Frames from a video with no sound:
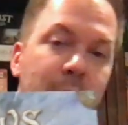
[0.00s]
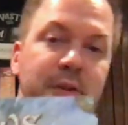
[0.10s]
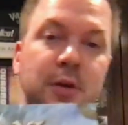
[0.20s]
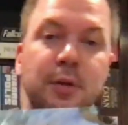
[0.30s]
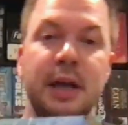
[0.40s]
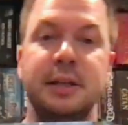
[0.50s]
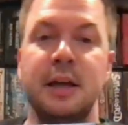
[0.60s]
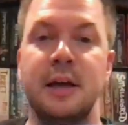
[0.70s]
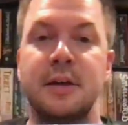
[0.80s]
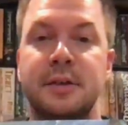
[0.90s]
but the whole
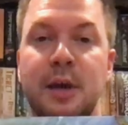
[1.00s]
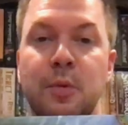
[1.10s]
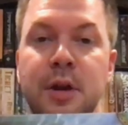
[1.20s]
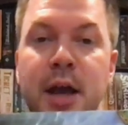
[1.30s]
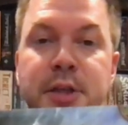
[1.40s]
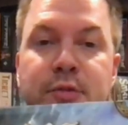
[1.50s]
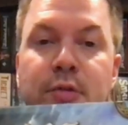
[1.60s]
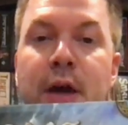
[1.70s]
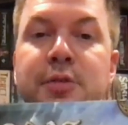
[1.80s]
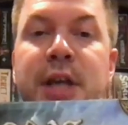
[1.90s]
idea is that we're Knights of the
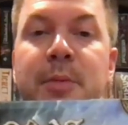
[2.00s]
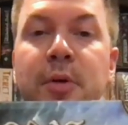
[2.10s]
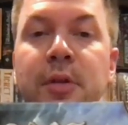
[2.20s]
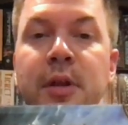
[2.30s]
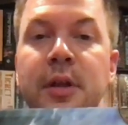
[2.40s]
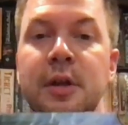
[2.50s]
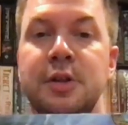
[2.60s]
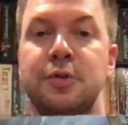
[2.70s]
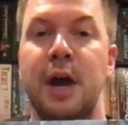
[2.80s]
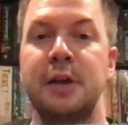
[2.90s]
Round Table,
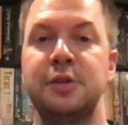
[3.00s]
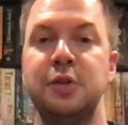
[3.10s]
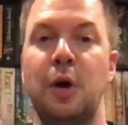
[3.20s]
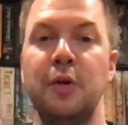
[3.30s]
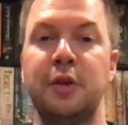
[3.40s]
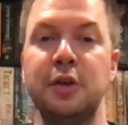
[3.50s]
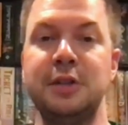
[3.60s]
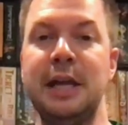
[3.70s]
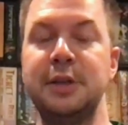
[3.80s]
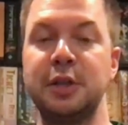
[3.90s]
trying to do all the good
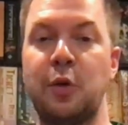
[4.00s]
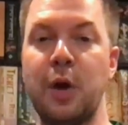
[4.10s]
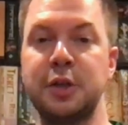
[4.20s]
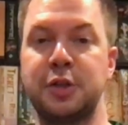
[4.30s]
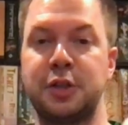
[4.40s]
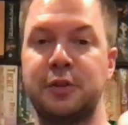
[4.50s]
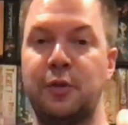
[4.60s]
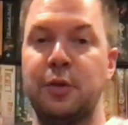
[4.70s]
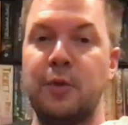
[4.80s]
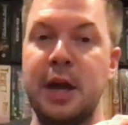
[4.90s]
deeds and quests
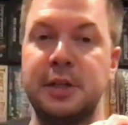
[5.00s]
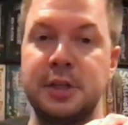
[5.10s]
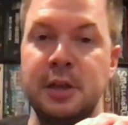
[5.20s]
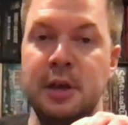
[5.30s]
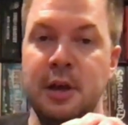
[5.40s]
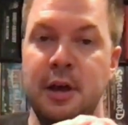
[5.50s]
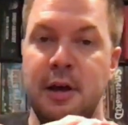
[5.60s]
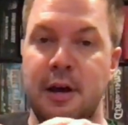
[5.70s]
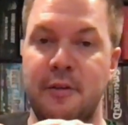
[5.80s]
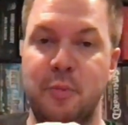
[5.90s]
for the right
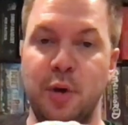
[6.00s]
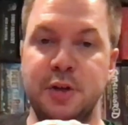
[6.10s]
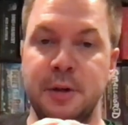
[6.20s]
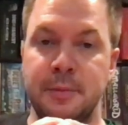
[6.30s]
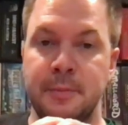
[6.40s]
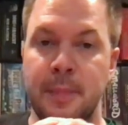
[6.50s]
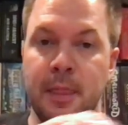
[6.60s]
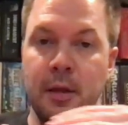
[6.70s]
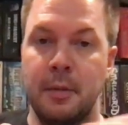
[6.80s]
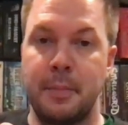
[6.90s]
of Britain,
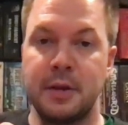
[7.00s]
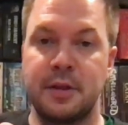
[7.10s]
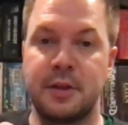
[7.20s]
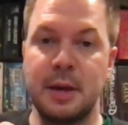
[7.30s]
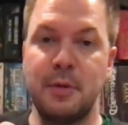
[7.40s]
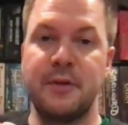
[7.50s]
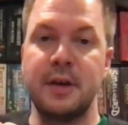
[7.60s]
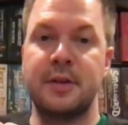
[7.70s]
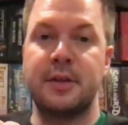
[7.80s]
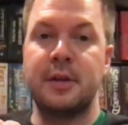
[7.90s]
but some of
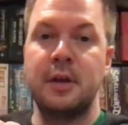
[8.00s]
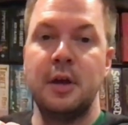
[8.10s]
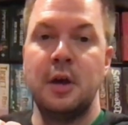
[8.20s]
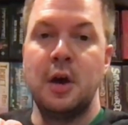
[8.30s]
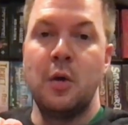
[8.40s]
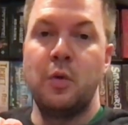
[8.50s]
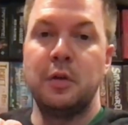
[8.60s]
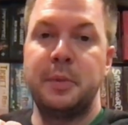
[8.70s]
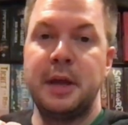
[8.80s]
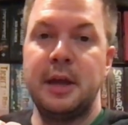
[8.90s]
us will
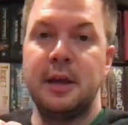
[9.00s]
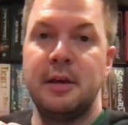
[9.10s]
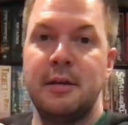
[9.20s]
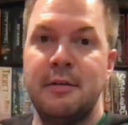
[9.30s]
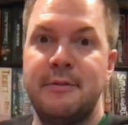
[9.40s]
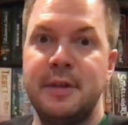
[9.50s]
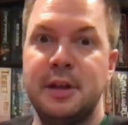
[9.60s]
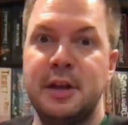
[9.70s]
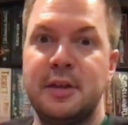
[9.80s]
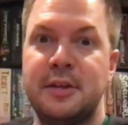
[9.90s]
be
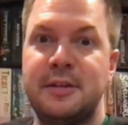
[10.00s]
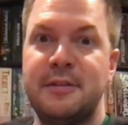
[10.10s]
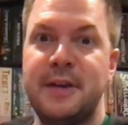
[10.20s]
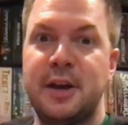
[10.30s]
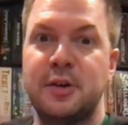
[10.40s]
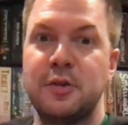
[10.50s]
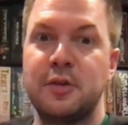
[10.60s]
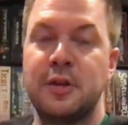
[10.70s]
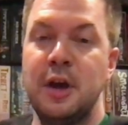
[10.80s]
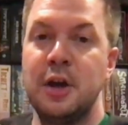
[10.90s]
villainous
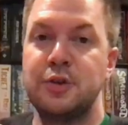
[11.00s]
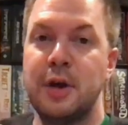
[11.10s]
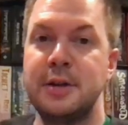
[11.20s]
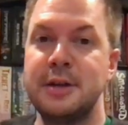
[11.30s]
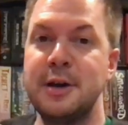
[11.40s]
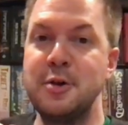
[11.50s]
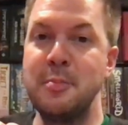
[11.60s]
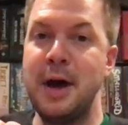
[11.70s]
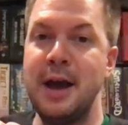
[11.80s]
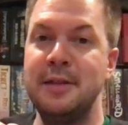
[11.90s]
defectors, trying to
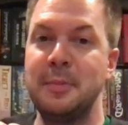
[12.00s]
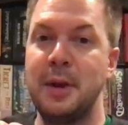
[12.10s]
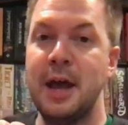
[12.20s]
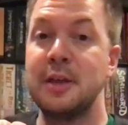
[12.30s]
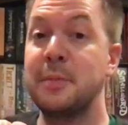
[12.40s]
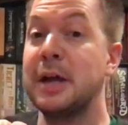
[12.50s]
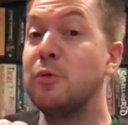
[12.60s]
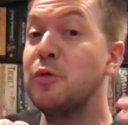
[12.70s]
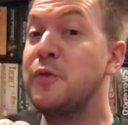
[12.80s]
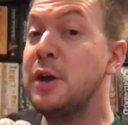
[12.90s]
undermine the plans, but
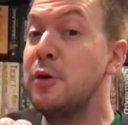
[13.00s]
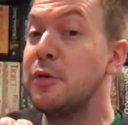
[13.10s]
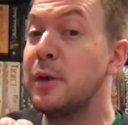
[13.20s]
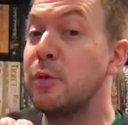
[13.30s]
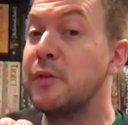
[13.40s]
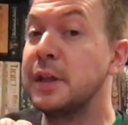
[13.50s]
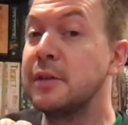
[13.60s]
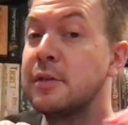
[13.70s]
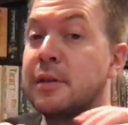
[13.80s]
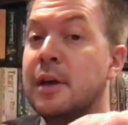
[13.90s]
not reveal that we're
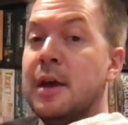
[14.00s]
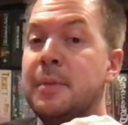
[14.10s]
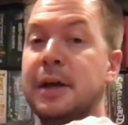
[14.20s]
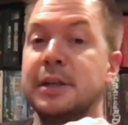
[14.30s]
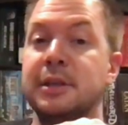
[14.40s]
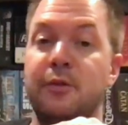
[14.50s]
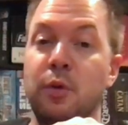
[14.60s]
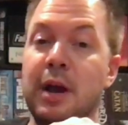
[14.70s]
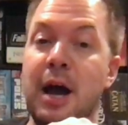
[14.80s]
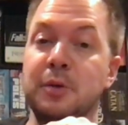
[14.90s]
villains, because if
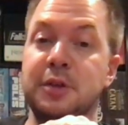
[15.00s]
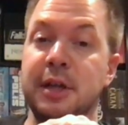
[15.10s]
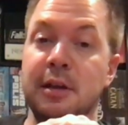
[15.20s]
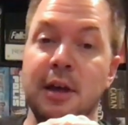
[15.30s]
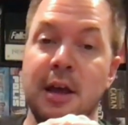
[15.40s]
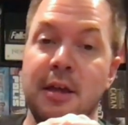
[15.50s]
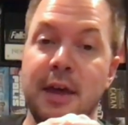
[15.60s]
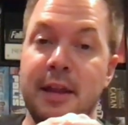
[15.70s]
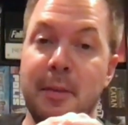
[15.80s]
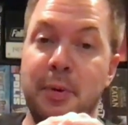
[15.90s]
we're ousted,
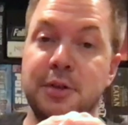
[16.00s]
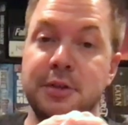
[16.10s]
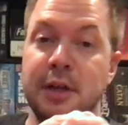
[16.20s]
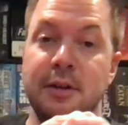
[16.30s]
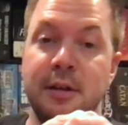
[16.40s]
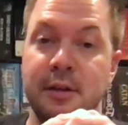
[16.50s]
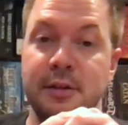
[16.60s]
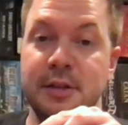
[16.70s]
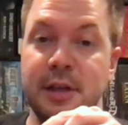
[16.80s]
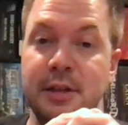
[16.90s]
then that puts us at a
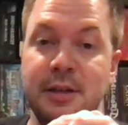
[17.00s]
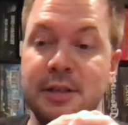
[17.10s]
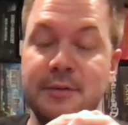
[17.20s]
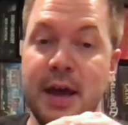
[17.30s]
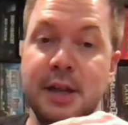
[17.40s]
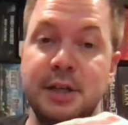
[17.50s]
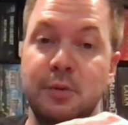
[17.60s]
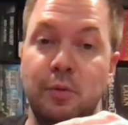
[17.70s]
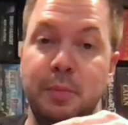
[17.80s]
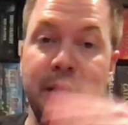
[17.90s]
distinct disadvantage, and
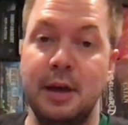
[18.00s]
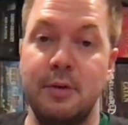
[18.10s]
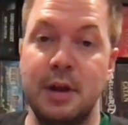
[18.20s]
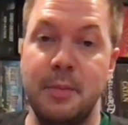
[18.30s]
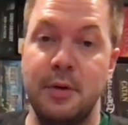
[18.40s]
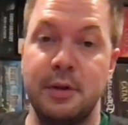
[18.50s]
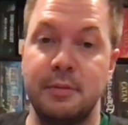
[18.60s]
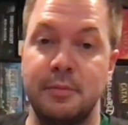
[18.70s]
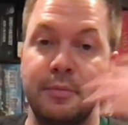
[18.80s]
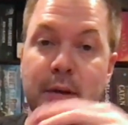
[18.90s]
we'll be outnumbered
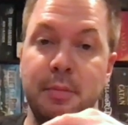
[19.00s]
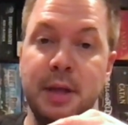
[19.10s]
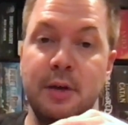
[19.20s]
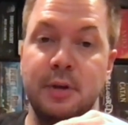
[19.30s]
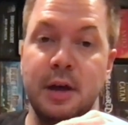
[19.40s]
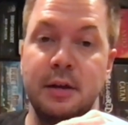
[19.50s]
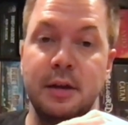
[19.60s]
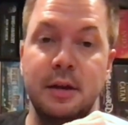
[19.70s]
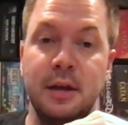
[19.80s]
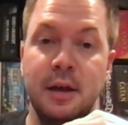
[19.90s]
and probably outgunned
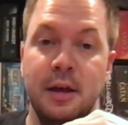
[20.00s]
and